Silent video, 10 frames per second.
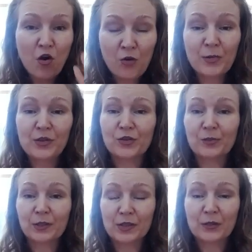or
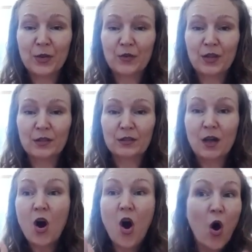miserable experience.
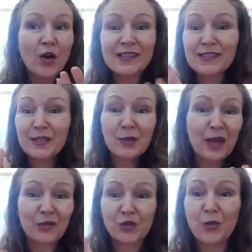Honestly, we
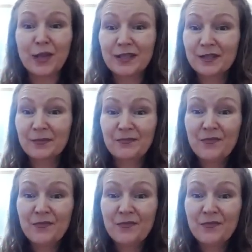have a choice.